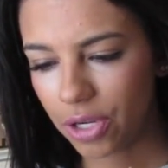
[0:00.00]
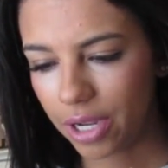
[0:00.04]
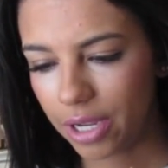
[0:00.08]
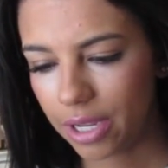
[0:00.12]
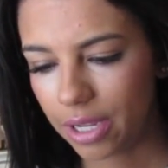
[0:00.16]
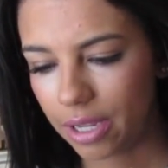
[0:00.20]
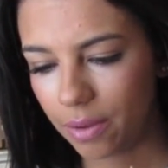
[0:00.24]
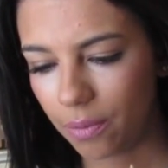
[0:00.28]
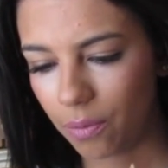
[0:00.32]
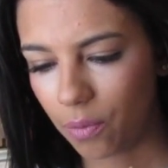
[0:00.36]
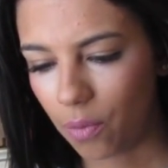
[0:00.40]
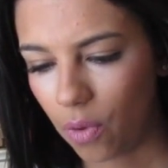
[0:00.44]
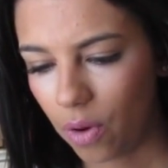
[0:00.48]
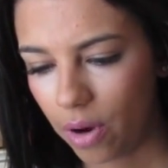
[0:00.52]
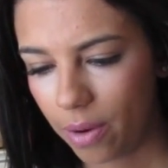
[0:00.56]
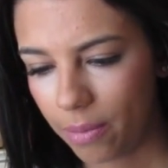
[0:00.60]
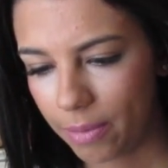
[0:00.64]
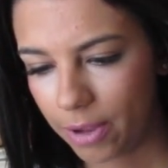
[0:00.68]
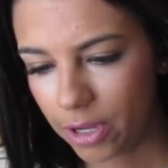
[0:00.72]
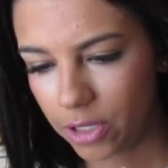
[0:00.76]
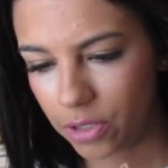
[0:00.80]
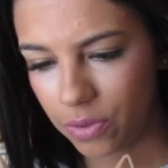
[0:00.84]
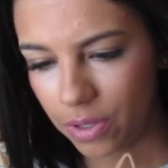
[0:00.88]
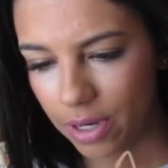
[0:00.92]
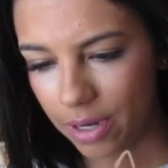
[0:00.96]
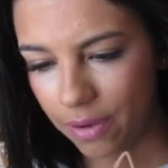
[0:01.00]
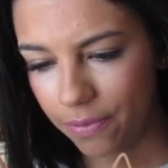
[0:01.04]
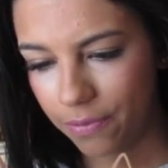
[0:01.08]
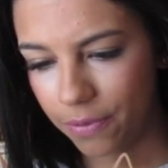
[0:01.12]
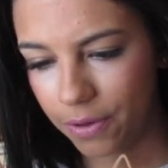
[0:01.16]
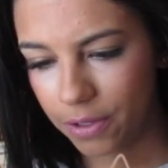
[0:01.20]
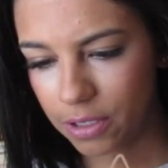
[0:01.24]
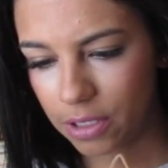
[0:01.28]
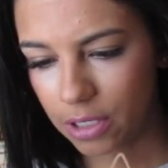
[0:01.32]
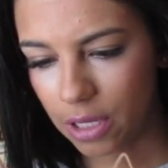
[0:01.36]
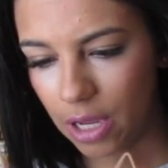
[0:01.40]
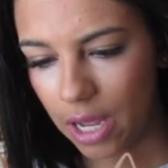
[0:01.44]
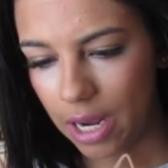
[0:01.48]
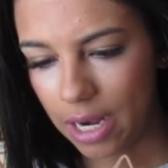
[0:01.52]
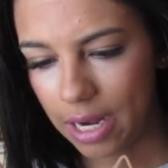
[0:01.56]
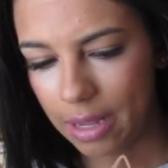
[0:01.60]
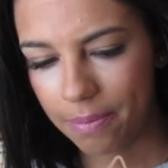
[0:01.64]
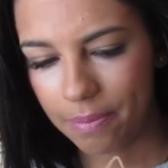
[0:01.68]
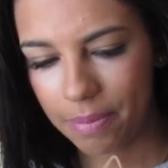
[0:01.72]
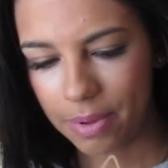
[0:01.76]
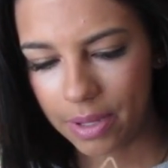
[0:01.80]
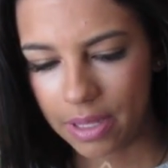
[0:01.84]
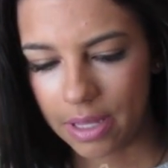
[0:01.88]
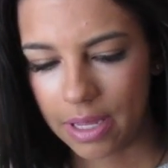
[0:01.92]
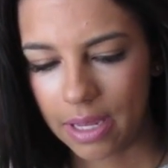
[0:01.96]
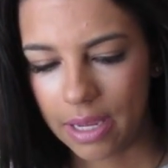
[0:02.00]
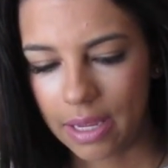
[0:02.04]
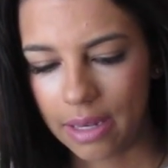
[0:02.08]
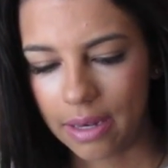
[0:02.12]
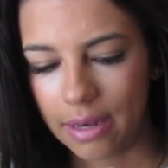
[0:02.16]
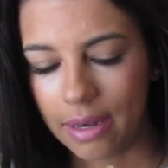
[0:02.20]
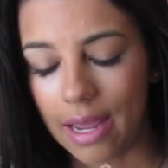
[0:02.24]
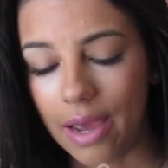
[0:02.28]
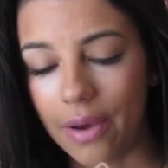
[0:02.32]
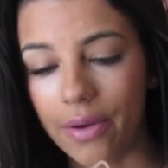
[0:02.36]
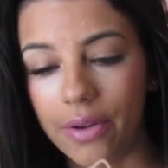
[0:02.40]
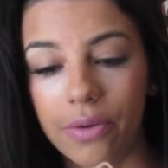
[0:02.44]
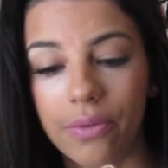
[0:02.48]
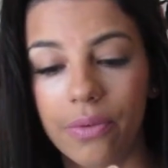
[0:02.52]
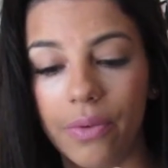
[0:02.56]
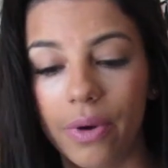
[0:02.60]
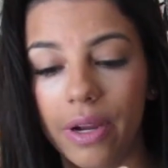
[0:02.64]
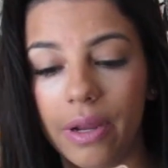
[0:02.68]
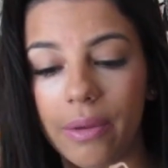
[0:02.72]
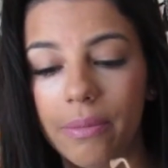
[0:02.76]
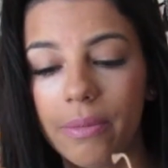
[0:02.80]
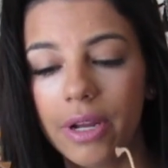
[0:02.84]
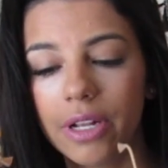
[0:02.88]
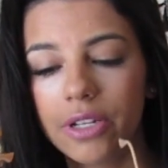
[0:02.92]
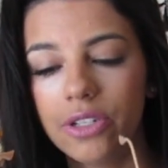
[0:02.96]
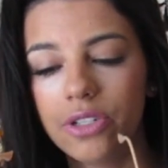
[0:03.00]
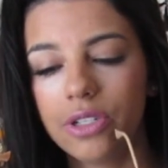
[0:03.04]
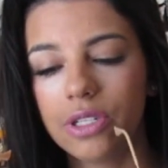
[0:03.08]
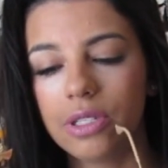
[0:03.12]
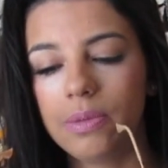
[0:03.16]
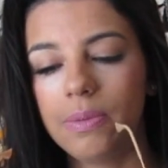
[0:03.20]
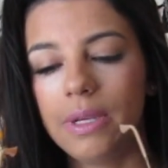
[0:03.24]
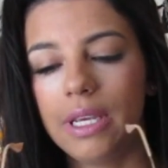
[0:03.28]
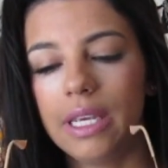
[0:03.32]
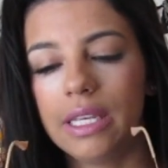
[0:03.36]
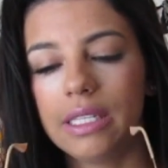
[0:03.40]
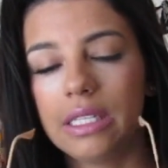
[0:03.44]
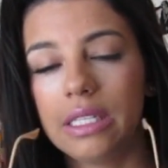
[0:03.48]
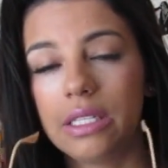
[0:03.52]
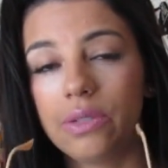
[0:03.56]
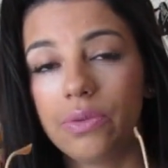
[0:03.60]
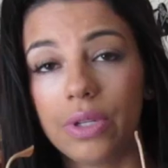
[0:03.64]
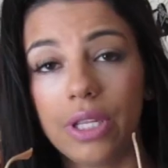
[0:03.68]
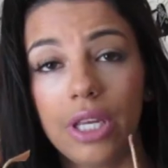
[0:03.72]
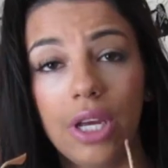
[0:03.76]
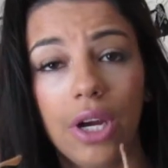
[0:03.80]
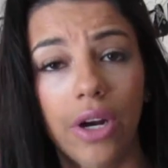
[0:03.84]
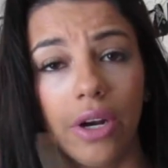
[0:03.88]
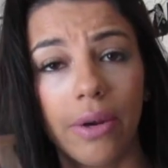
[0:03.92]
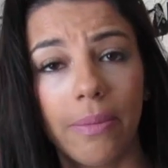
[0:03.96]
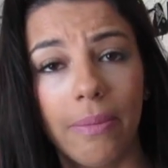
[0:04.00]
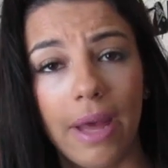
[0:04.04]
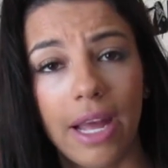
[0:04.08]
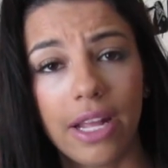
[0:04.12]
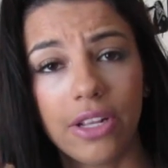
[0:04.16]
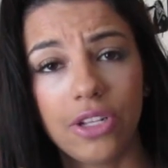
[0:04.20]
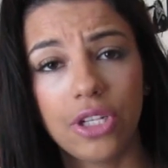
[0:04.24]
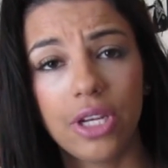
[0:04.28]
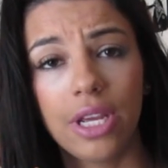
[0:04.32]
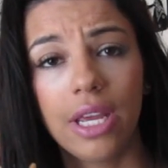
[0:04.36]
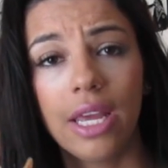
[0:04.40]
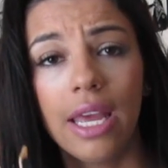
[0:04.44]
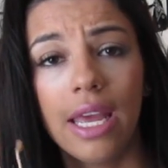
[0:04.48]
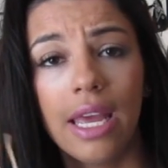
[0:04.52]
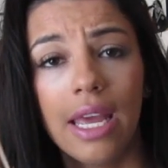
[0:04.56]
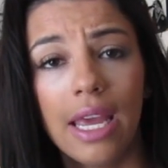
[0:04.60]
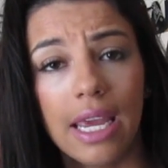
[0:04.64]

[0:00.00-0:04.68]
I wore it much when I first got it, but like now I don't wear it much just because it's really hard to match it.